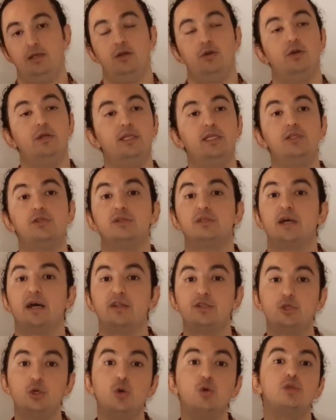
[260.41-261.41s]
We need to
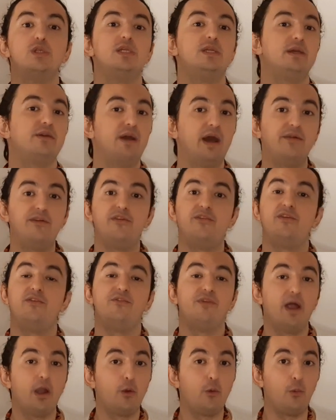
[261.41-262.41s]
start dosing everything
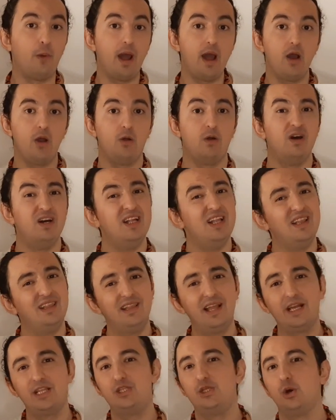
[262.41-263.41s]
very well,
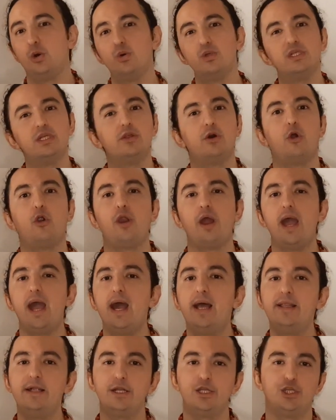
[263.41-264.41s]
like dosing our
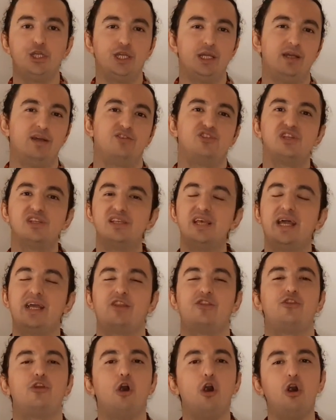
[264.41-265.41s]
energy, just
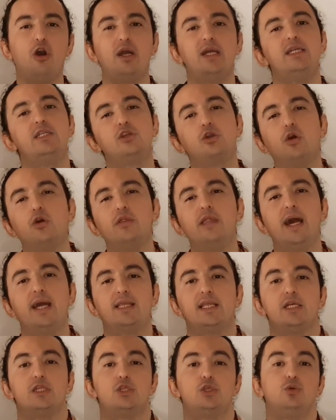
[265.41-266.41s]
like Toch is
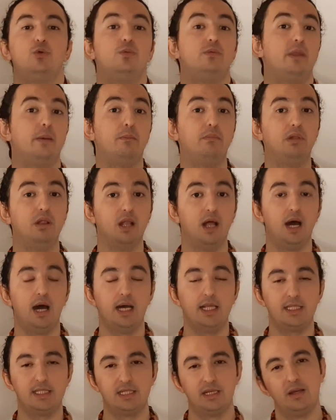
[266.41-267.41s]
connected to the
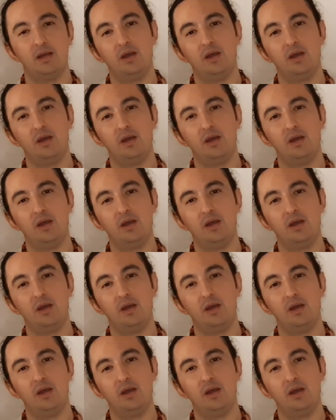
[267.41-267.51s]
blood